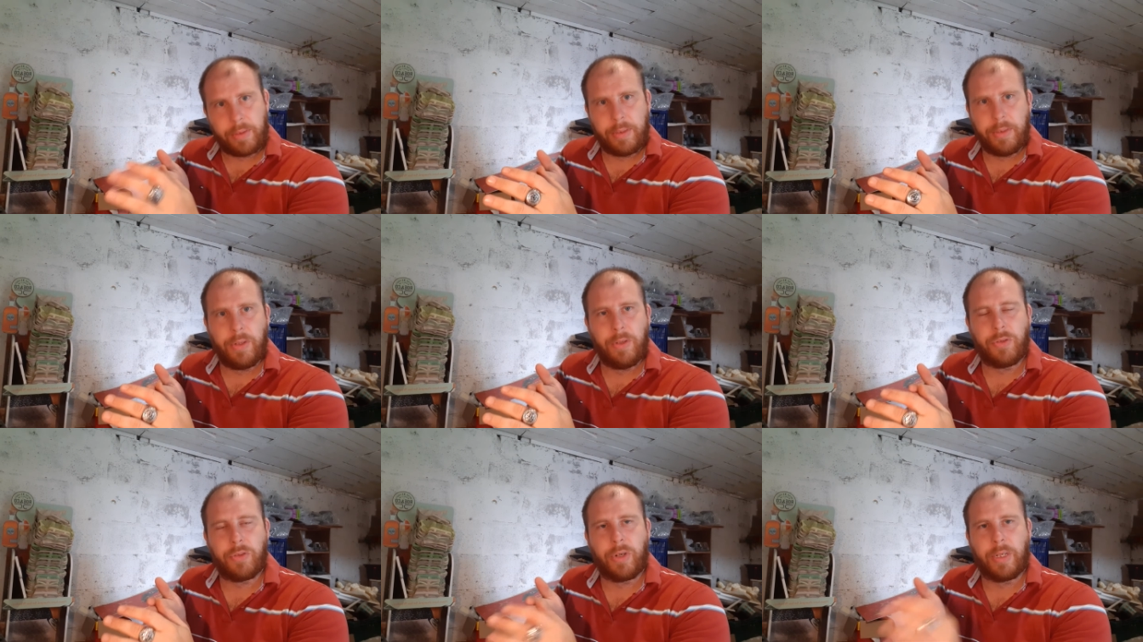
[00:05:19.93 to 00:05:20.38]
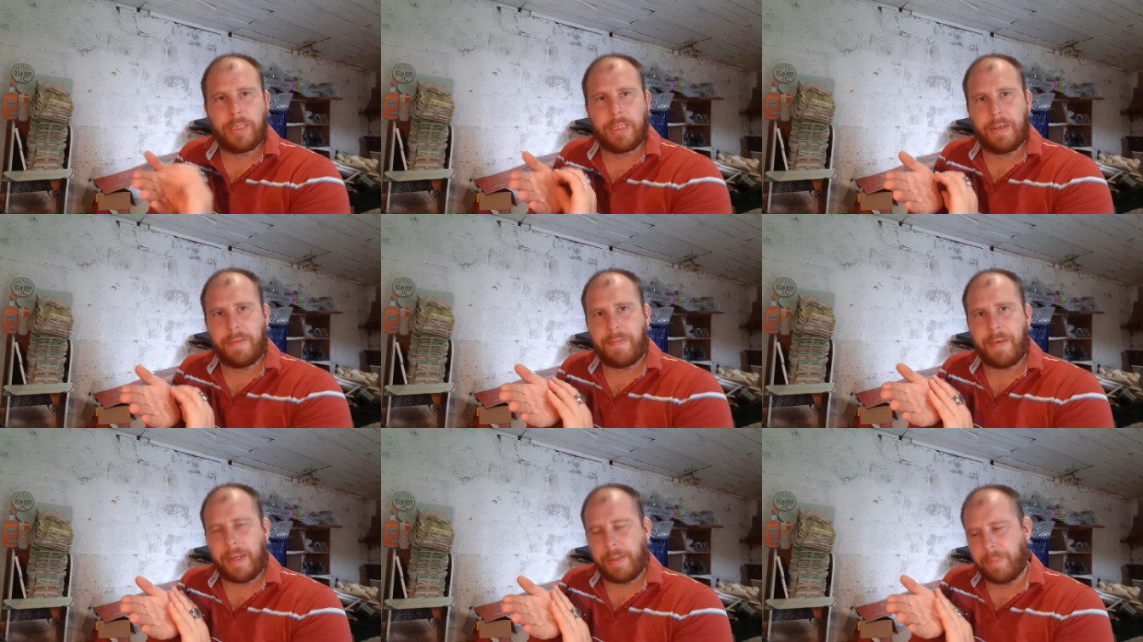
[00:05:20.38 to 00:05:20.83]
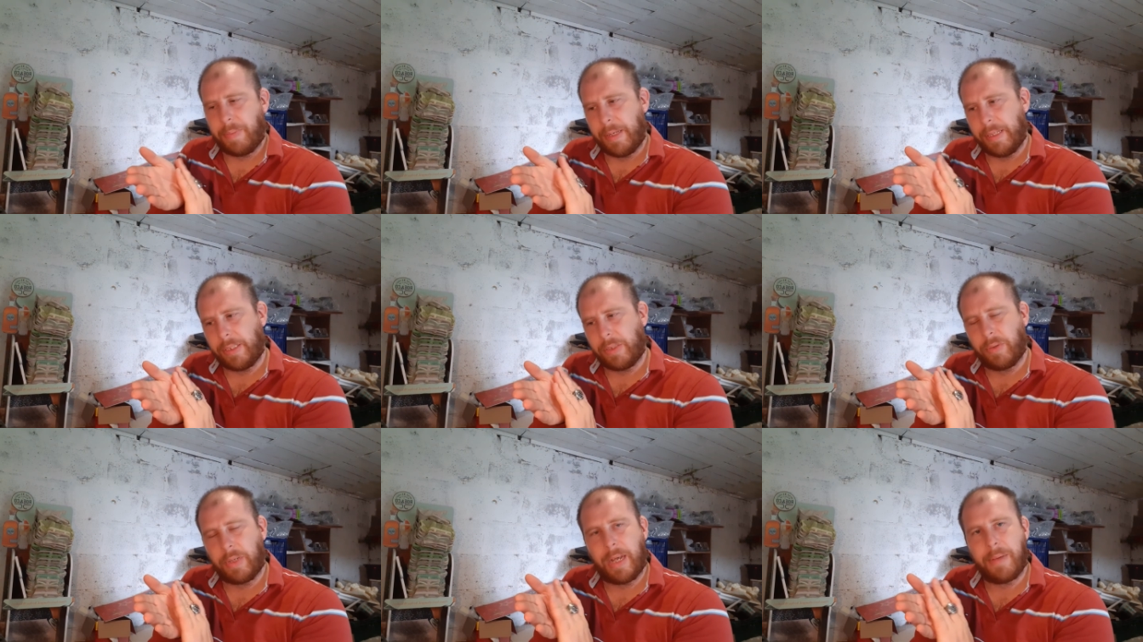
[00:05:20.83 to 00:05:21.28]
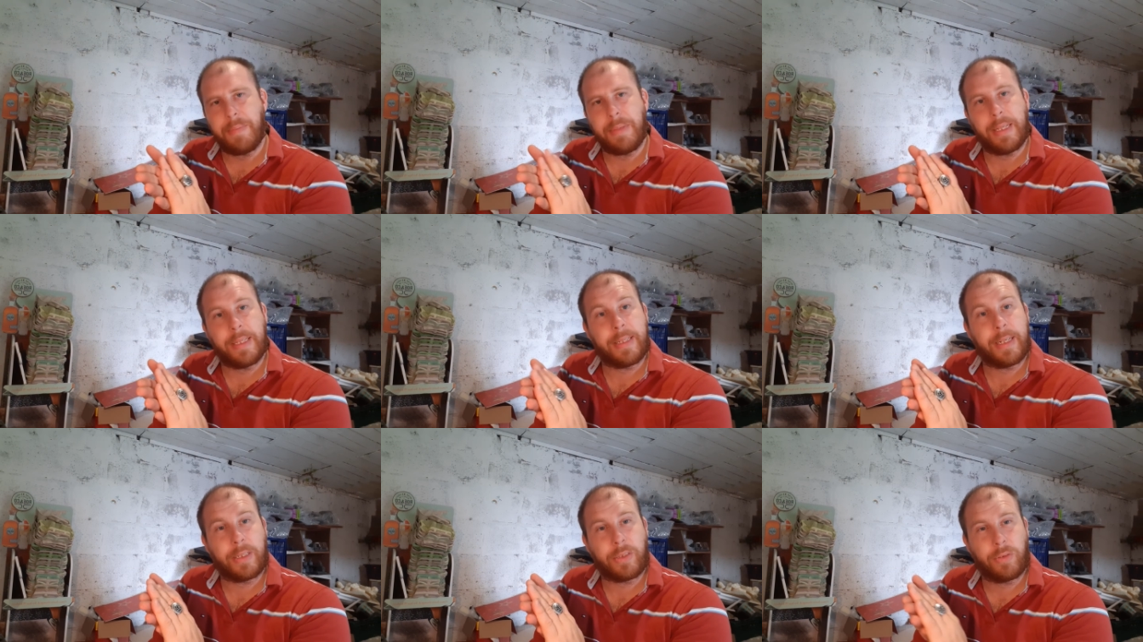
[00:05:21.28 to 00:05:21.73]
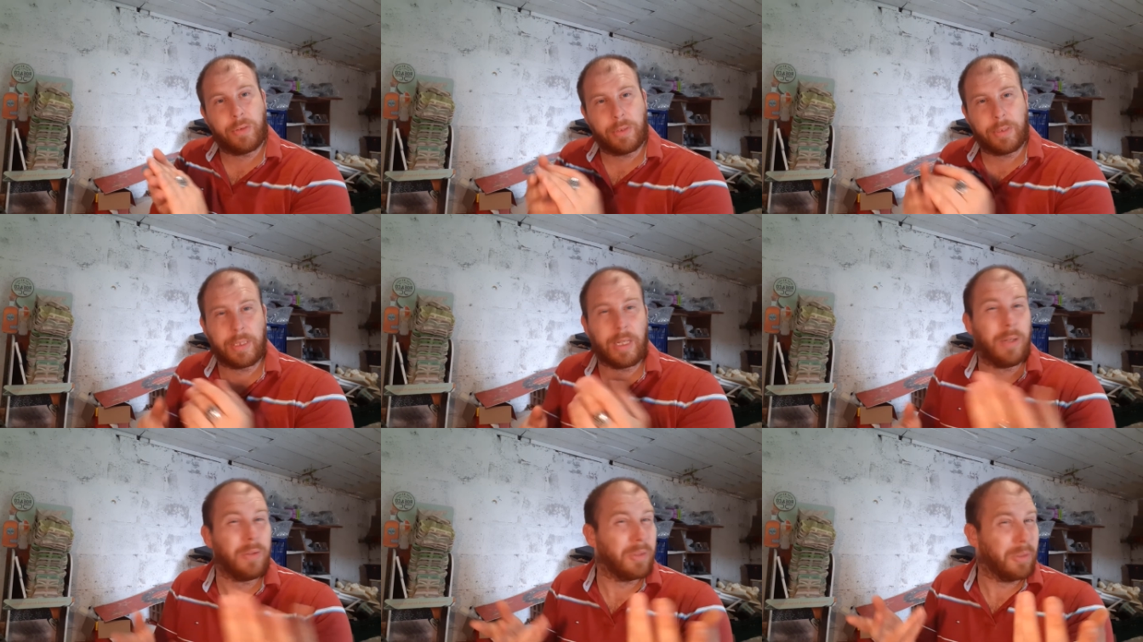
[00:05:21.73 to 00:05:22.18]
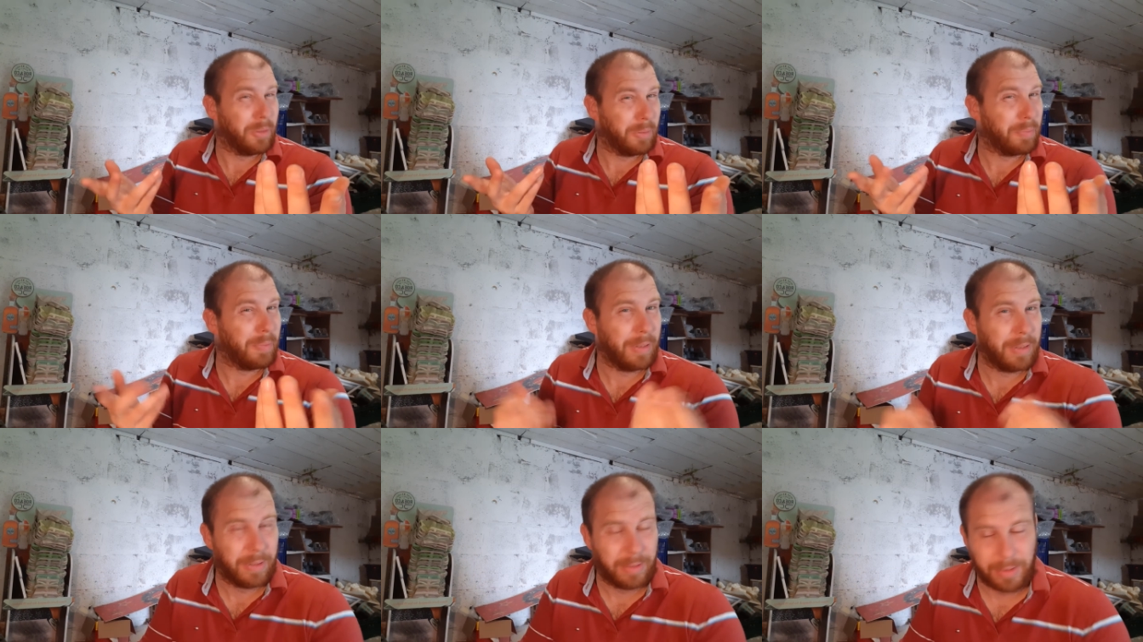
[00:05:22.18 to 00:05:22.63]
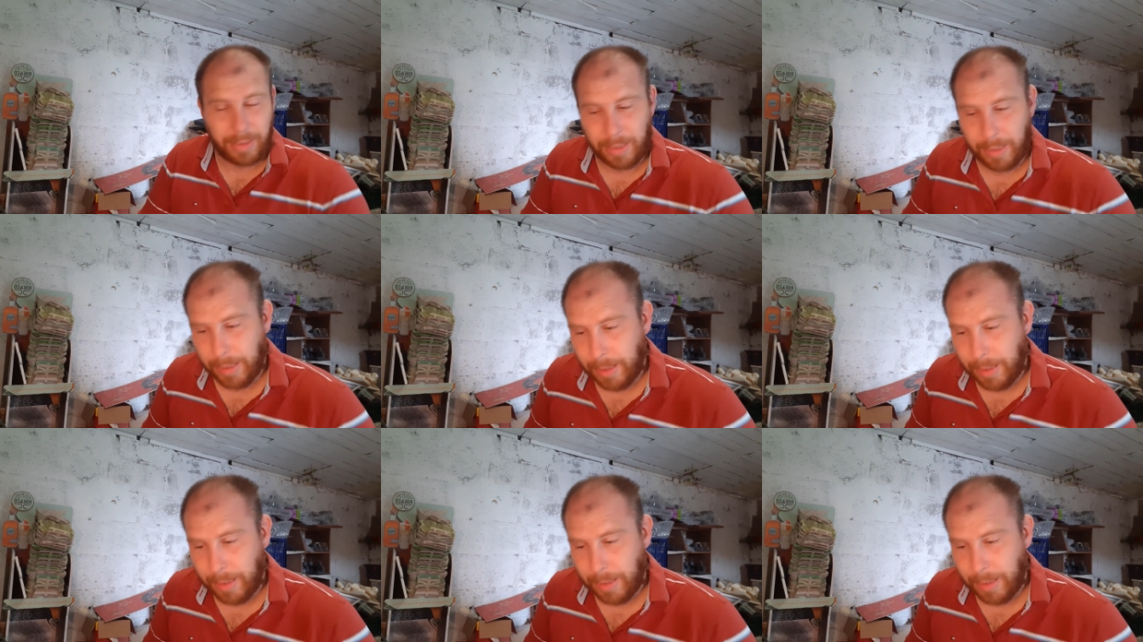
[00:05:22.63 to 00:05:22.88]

neutralised the effect, but it still gave me the texture on the stone, so it was pretty good.